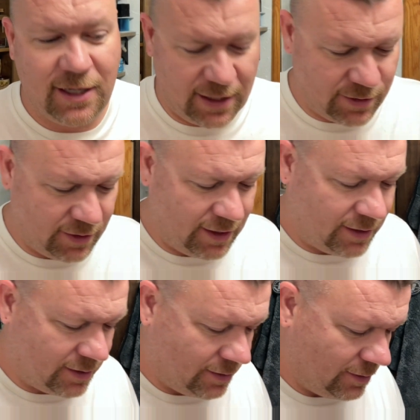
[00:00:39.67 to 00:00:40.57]
internet.
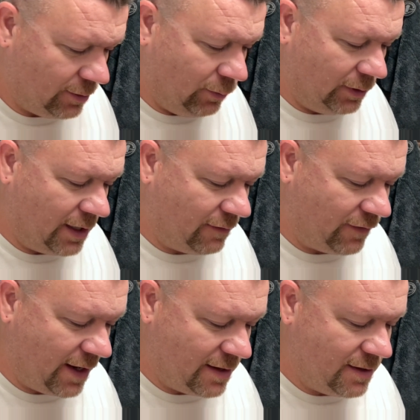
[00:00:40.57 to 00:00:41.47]
You will not
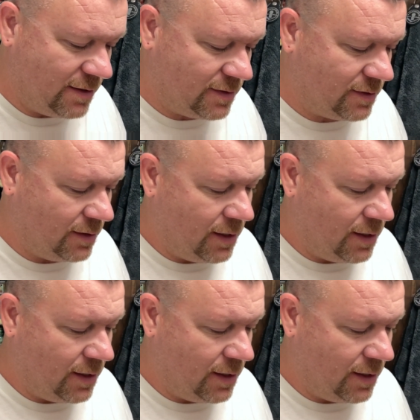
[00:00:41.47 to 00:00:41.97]
find this.